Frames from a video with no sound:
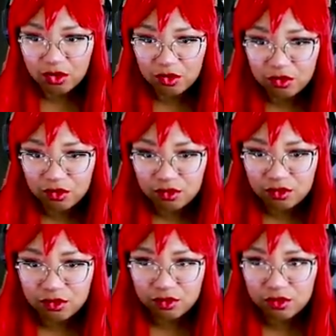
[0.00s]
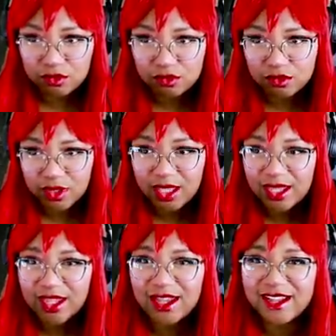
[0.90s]
Oh.
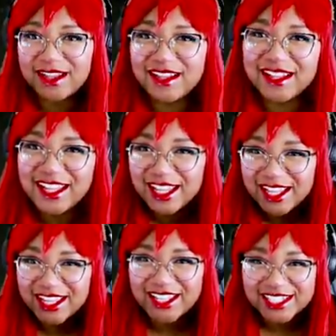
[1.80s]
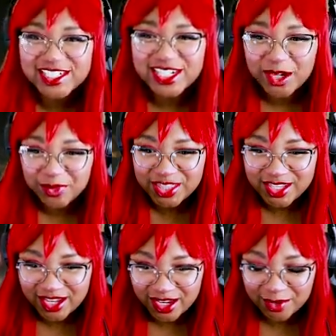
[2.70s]
Okay. Less jammy
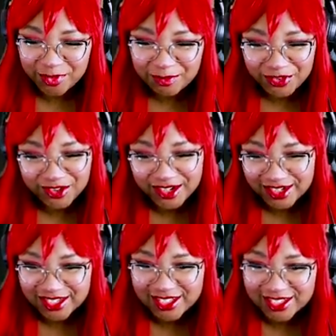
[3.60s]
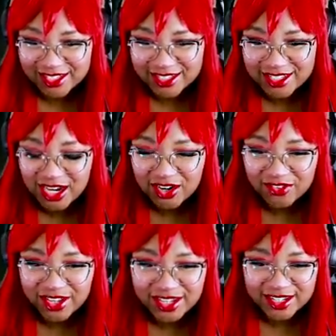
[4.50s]
jams, more
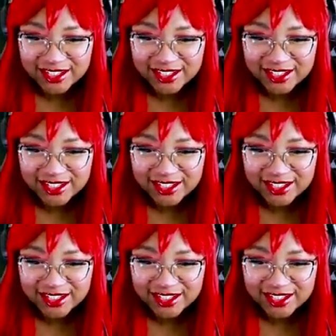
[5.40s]
terrifying.